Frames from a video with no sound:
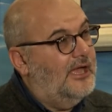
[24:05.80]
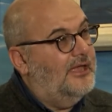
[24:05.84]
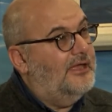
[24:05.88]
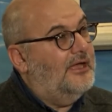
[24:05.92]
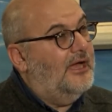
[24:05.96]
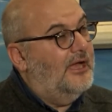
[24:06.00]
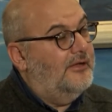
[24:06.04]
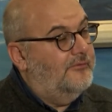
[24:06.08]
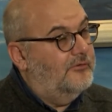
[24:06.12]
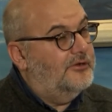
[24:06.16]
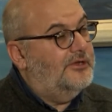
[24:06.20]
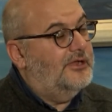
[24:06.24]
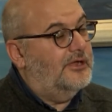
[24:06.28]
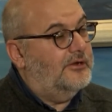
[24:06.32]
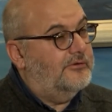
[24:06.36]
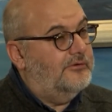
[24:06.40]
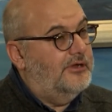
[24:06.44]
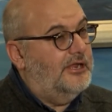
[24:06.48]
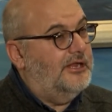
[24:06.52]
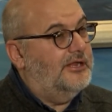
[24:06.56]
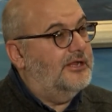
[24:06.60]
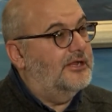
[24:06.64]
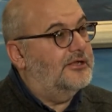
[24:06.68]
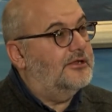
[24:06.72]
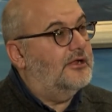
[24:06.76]
I would
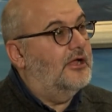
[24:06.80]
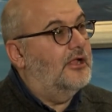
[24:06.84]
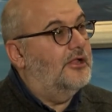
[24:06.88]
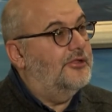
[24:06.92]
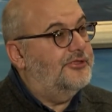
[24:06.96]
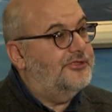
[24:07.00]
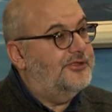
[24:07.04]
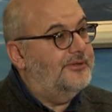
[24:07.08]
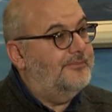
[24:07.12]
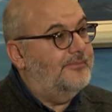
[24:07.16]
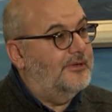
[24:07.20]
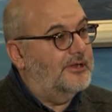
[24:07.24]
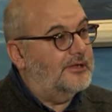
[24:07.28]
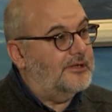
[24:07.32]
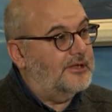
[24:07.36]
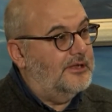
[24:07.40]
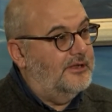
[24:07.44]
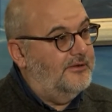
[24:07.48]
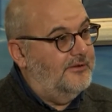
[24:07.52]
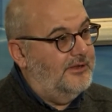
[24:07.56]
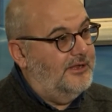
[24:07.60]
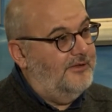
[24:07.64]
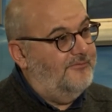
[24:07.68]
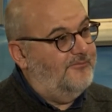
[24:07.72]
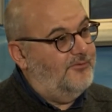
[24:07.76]
agree that
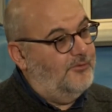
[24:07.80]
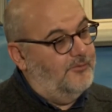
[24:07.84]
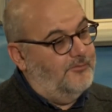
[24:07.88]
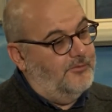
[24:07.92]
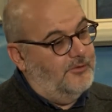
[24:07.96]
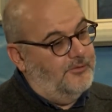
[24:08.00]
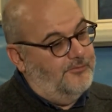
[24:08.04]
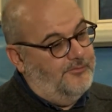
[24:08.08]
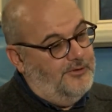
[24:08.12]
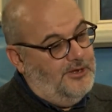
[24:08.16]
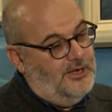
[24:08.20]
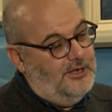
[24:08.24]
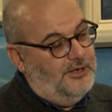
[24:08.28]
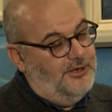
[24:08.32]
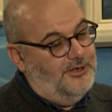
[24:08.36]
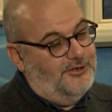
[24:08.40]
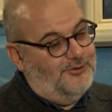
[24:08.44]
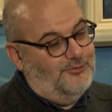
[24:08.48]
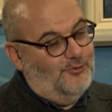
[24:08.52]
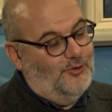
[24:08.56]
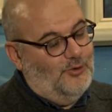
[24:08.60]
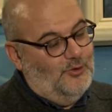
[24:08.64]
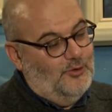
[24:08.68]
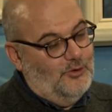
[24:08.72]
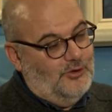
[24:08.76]
ultimately, if you were really
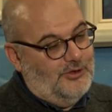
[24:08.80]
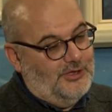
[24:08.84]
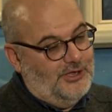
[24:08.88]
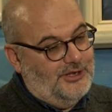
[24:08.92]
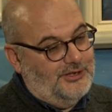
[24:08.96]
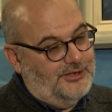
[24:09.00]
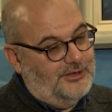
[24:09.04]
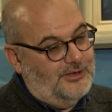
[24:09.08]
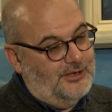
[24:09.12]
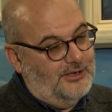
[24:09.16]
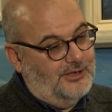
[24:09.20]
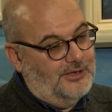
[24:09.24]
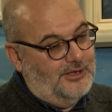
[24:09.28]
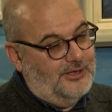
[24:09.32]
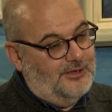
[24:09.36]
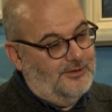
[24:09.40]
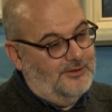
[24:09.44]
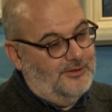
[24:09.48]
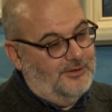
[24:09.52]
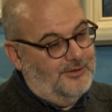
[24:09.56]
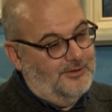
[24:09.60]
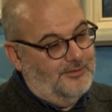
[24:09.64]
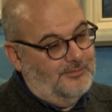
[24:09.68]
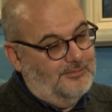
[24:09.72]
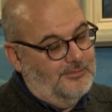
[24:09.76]
to look at the
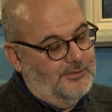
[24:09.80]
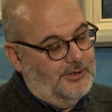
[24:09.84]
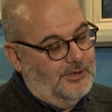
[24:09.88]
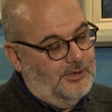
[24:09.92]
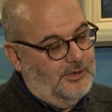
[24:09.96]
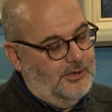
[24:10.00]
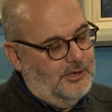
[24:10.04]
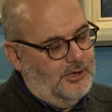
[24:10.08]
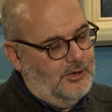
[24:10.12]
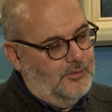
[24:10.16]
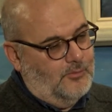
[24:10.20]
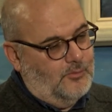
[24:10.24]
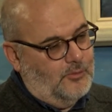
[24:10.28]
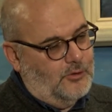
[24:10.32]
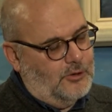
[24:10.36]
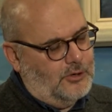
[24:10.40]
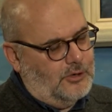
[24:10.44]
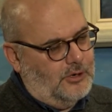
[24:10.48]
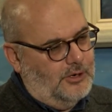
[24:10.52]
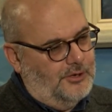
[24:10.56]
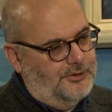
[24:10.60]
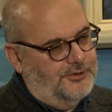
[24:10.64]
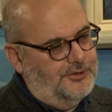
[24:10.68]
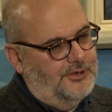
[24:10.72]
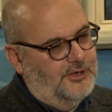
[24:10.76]

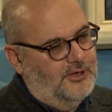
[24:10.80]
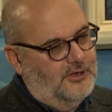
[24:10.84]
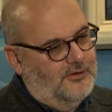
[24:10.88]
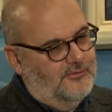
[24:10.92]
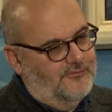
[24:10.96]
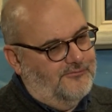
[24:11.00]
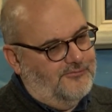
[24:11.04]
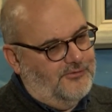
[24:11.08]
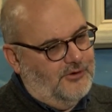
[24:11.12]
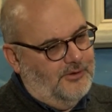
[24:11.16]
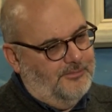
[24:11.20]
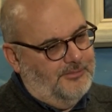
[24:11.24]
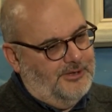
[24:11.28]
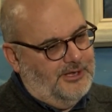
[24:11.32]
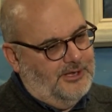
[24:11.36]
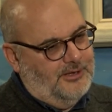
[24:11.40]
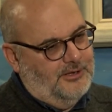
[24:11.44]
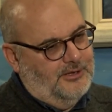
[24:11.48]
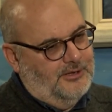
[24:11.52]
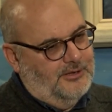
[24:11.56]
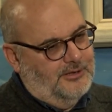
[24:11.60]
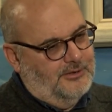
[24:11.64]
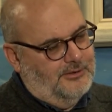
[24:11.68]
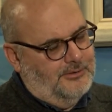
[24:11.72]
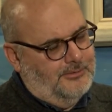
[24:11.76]
world from
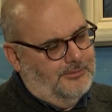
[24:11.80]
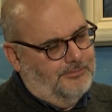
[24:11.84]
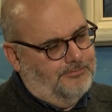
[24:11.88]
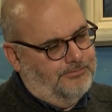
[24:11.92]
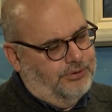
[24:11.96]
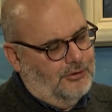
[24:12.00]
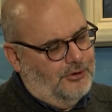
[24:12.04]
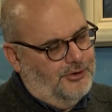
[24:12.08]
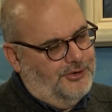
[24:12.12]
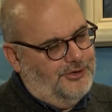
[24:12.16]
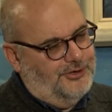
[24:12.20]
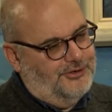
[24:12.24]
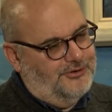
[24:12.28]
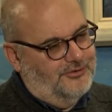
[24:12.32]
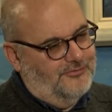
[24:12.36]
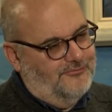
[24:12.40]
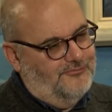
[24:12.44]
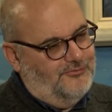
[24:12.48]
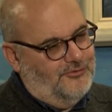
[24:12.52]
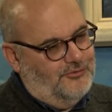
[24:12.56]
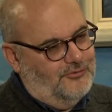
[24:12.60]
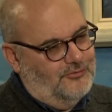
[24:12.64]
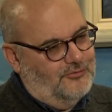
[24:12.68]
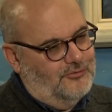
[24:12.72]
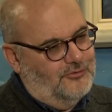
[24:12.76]
a point
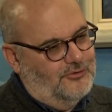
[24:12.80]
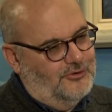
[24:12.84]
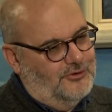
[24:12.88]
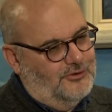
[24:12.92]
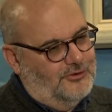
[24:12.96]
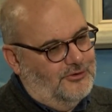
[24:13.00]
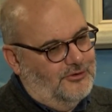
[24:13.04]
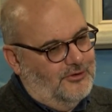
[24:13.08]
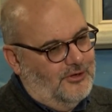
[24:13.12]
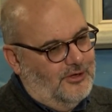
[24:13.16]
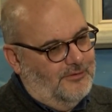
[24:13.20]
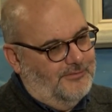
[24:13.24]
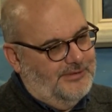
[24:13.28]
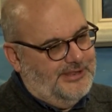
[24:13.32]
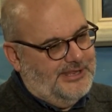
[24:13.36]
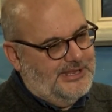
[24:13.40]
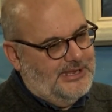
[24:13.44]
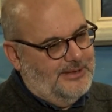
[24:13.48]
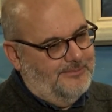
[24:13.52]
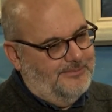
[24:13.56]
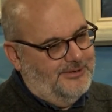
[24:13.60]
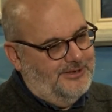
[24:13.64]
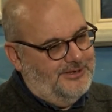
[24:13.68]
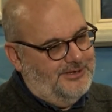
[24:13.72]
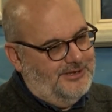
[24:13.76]
of view of
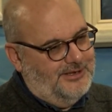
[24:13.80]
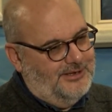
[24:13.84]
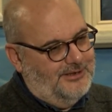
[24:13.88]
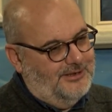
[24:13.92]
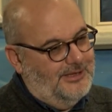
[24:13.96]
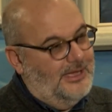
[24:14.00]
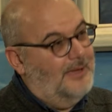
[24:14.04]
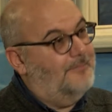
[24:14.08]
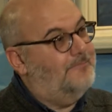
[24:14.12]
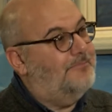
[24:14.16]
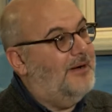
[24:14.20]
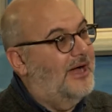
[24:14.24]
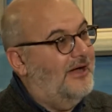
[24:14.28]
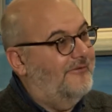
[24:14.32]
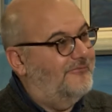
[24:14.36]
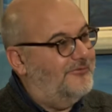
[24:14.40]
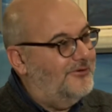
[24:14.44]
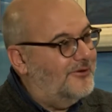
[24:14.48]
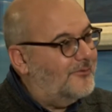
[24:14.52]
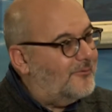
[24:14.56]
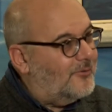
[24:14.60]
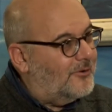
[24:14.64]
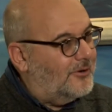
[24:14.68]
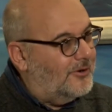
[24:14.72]
somebody above the